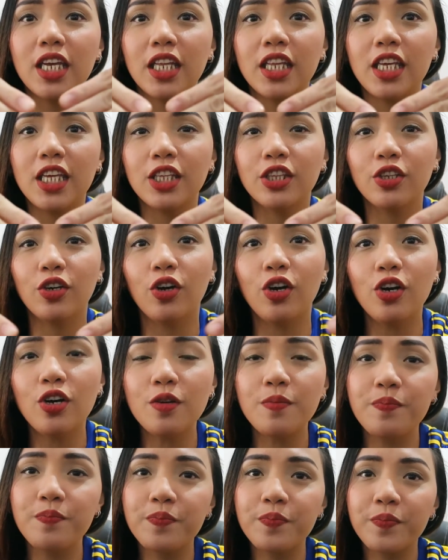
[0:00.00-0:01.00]
niya
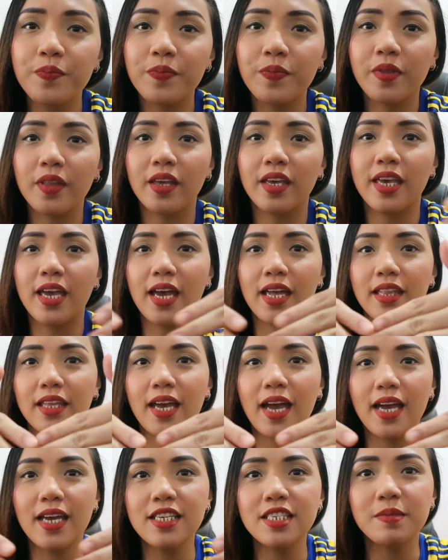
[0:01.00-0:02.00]
dito. Ayan
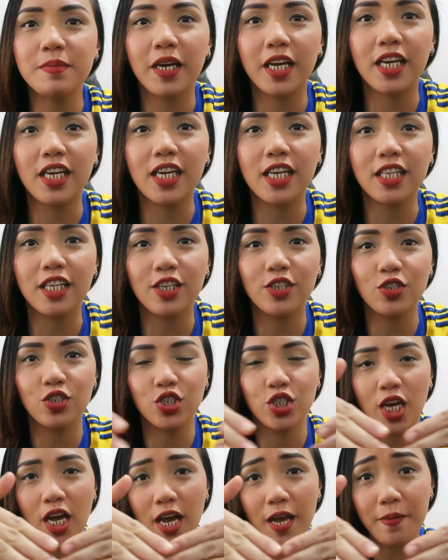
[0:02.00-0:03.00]
guys, makikita nyo
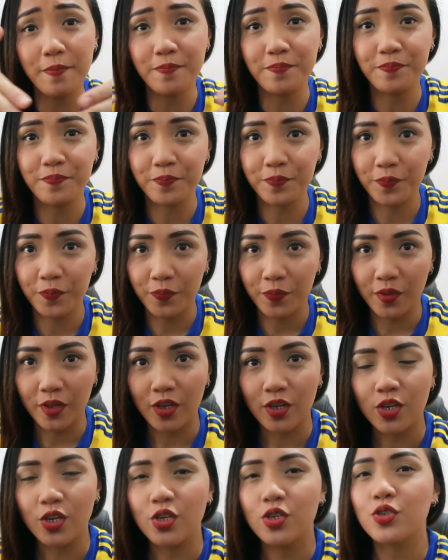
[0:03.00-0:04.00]
siya.
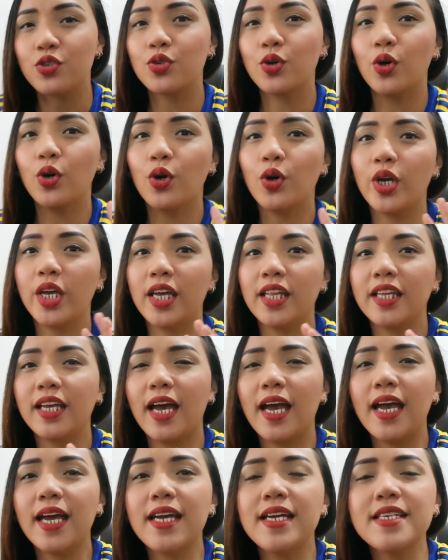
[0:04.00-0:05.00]
So, ayan
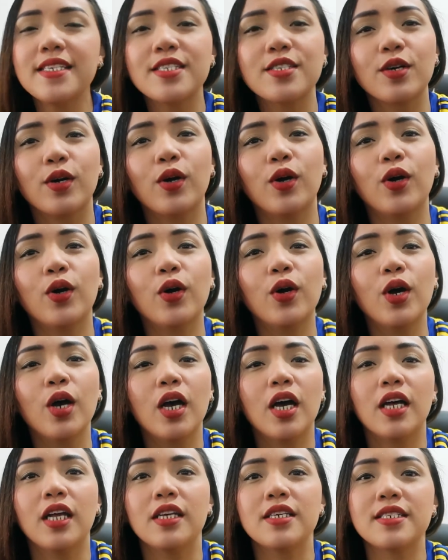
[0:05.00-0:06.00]
guys. So,
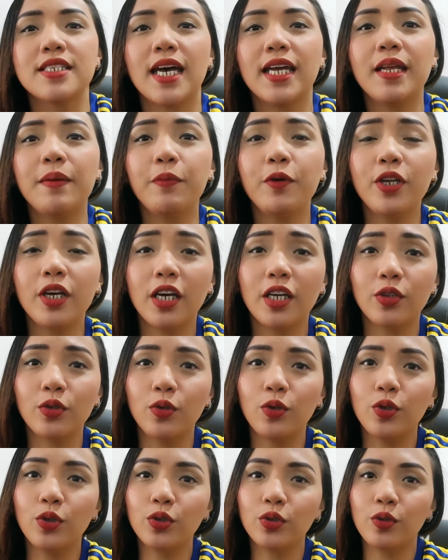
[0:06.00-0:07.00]
sana po
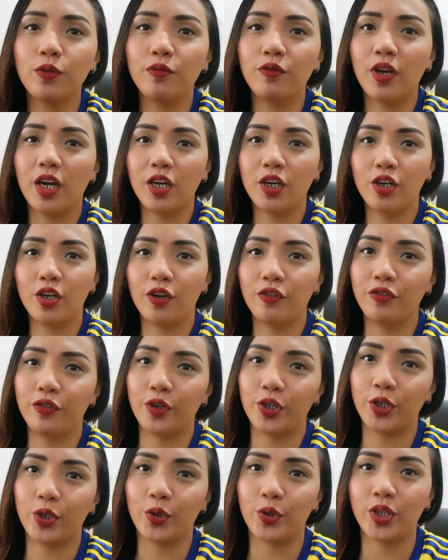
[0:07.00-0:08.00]
nakatulong tong vlog ko
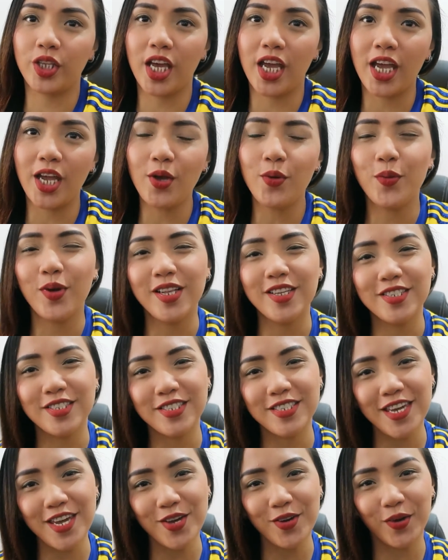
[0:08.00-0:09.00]
for today. We'll
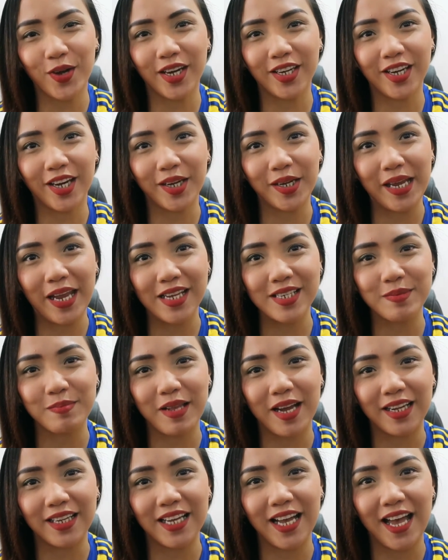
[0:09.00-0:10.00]
see you on our next
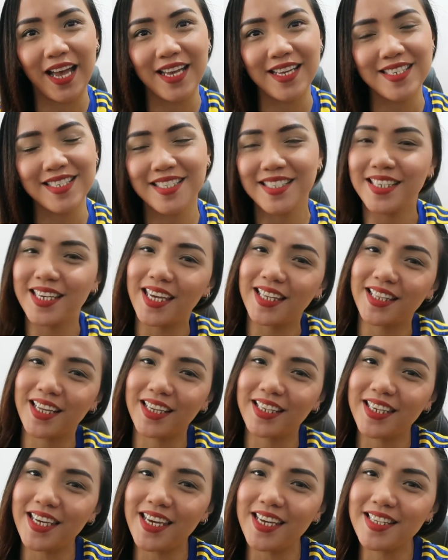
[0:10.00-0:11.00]
vlog guys.
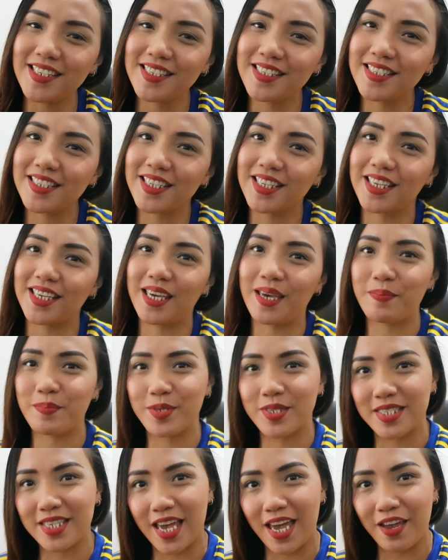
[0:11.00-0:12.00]
Kita kids, keep
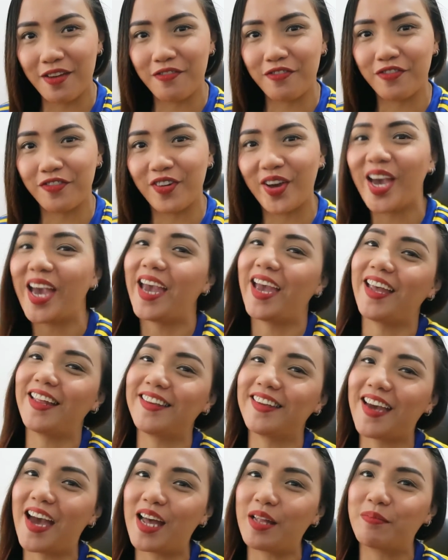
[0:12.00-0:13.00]
safe,
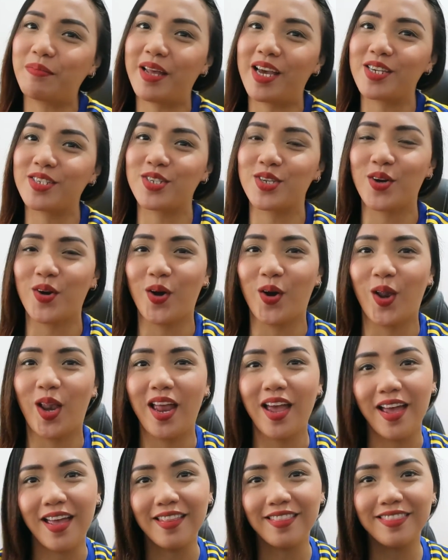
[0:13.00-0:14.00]
and God bless you all.
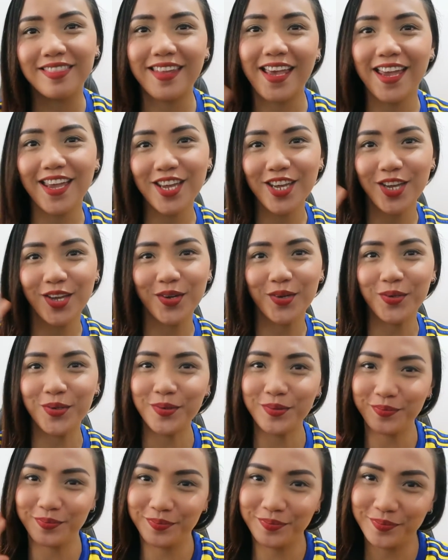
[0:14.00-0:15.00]
Thank
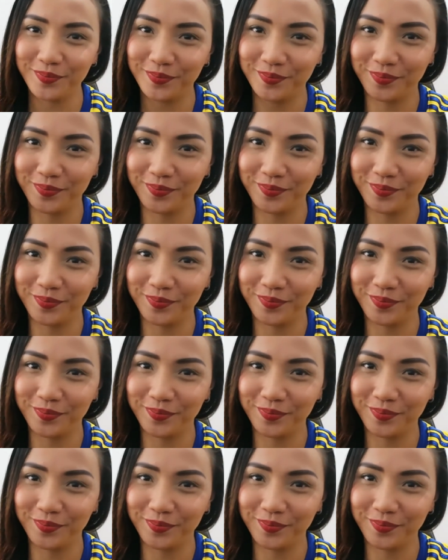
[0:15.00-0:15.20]
you.